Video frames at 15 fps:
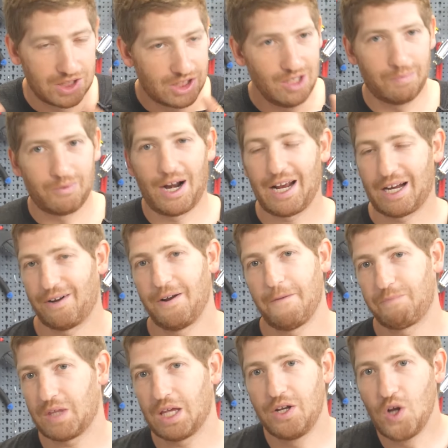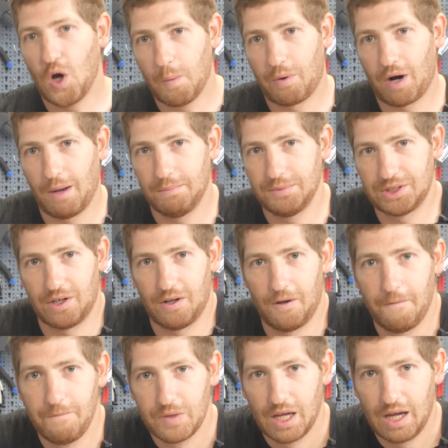Super accurate, no problems at
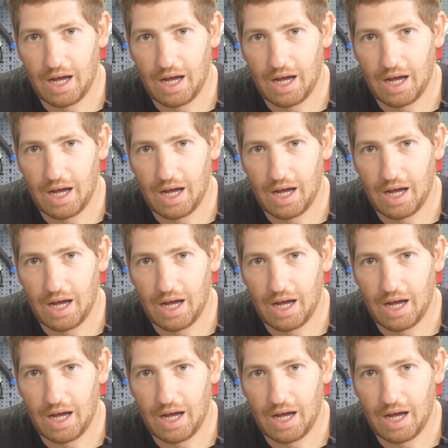all.